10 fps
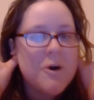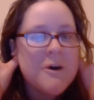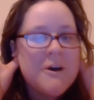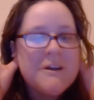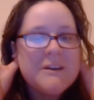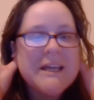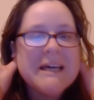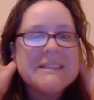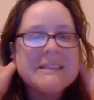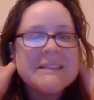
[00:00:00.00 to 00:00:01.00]
Or
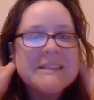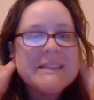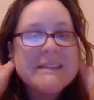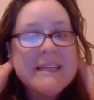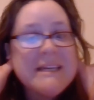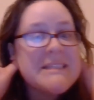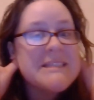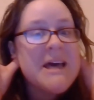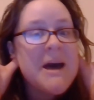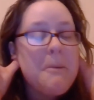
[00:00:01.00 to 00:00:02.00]
let
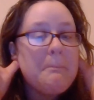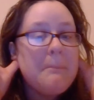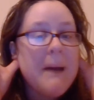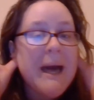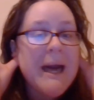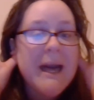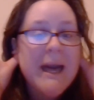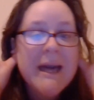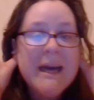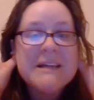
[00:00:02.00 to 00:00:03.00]
this
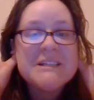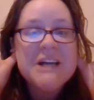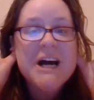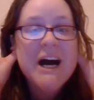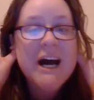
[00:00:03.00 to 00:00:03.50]
measure